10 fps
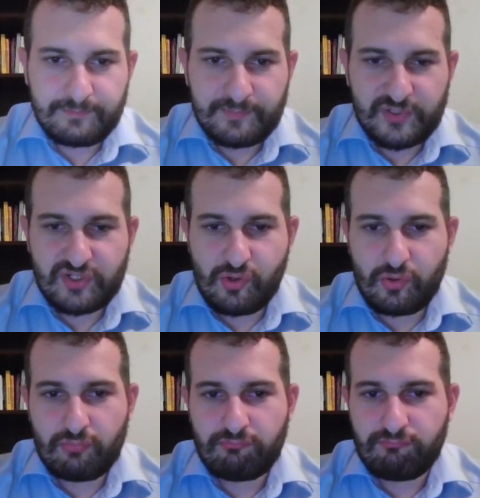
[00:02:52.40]

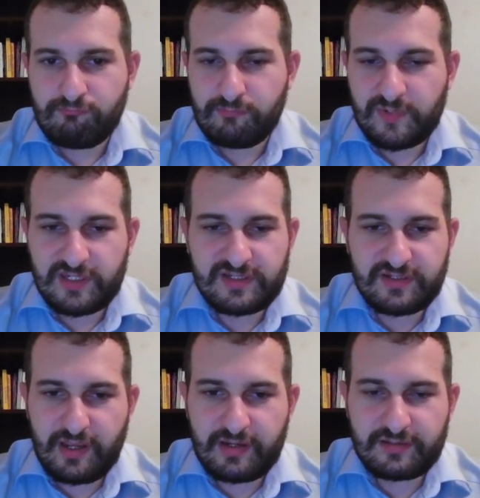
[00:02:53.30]
So this
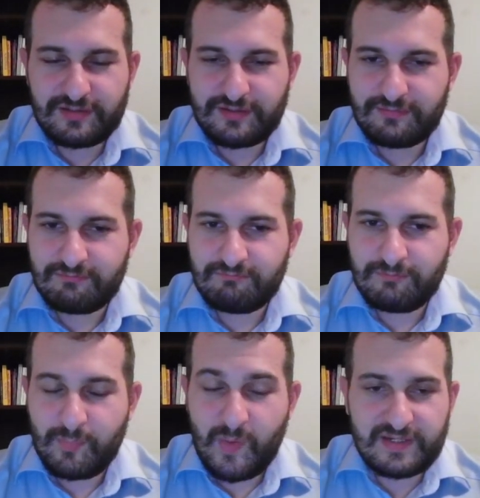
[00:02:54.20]
knight
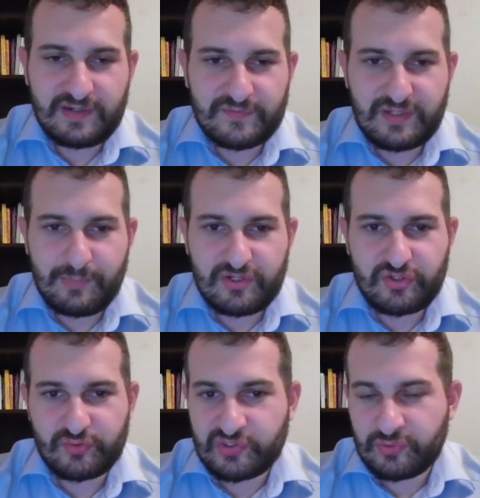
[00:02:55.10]
might have some
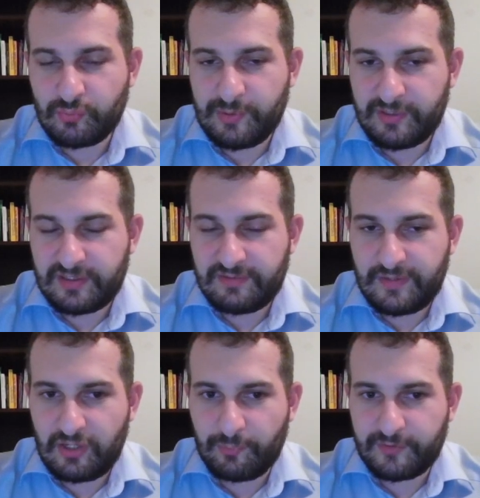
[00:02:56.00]
issues to be
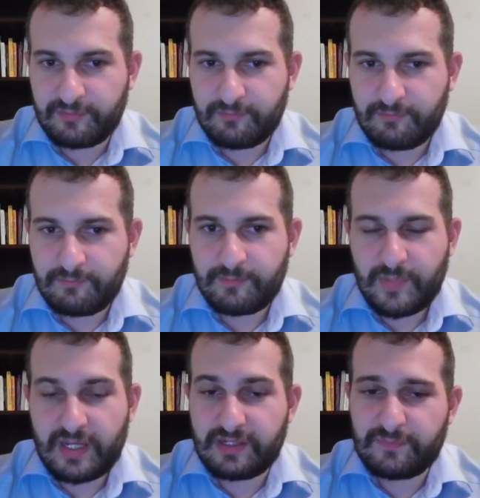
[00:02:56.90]
developed.
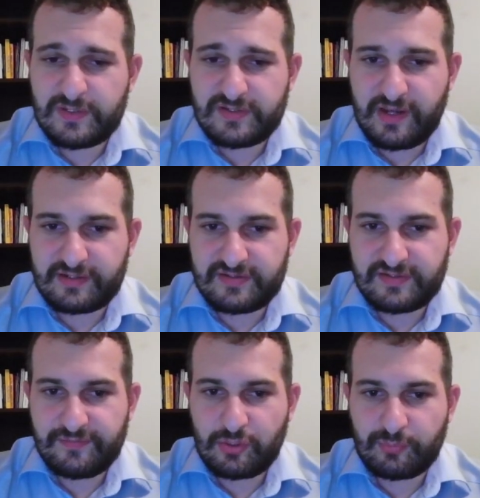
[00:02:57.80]
And if this knight is
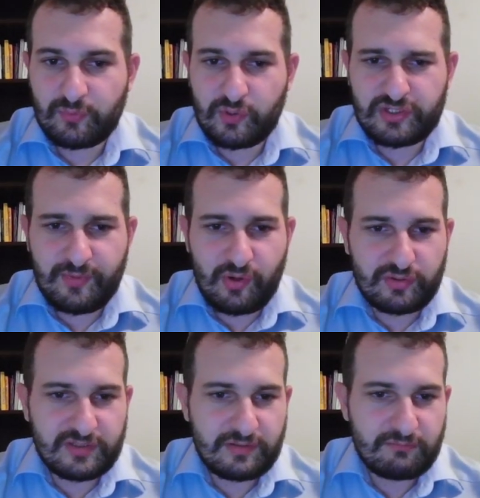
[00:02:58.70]
developed, what
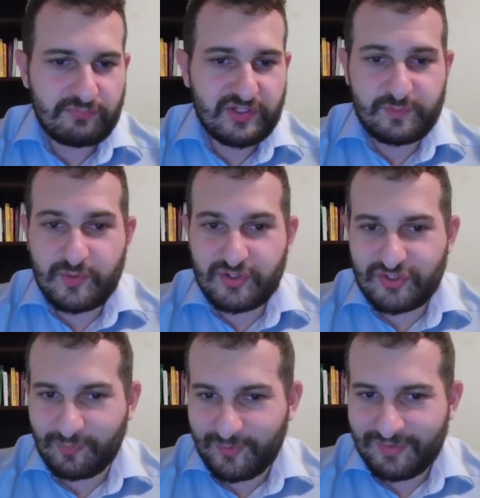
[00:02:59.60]
about this bishop?